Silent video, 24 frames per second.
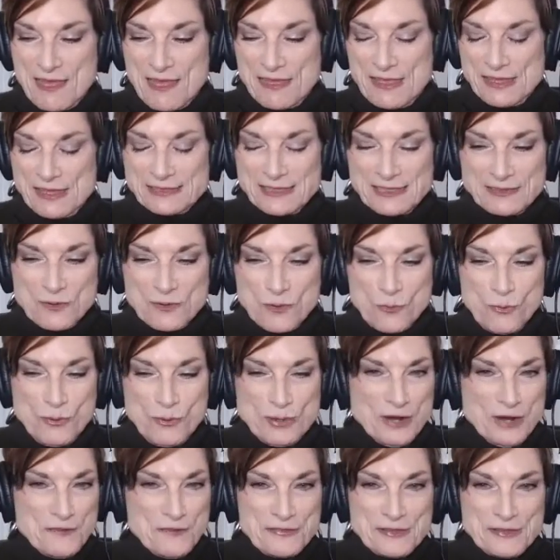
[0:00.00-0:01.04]
They said, "We
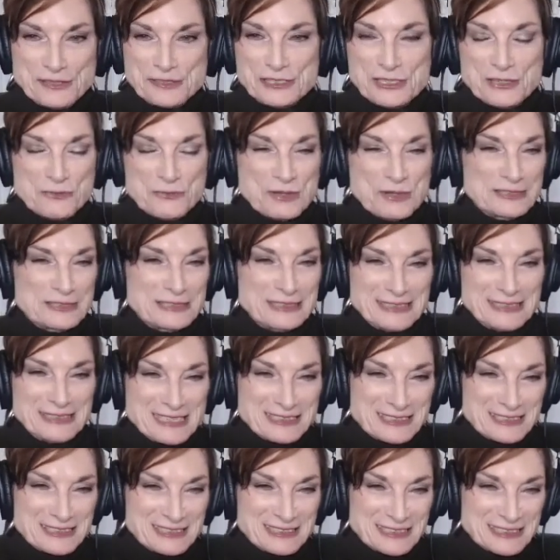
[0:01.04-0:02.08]
don't think she really
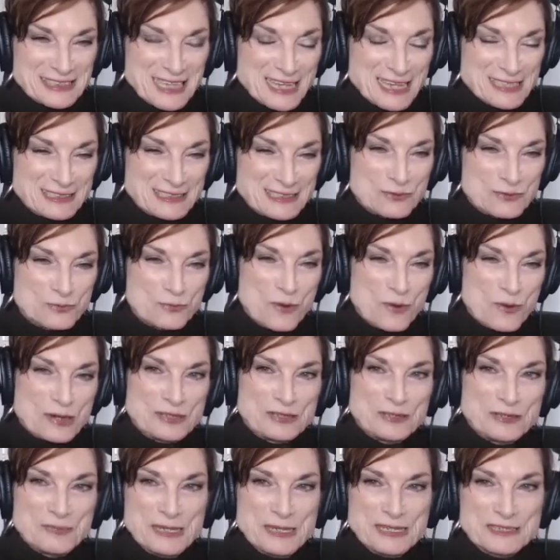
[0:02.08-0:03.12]
listens." I said, "What do
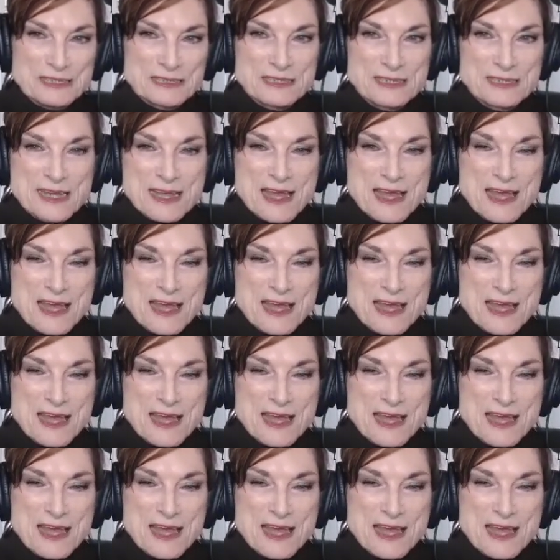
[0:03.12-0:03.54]
you mean?"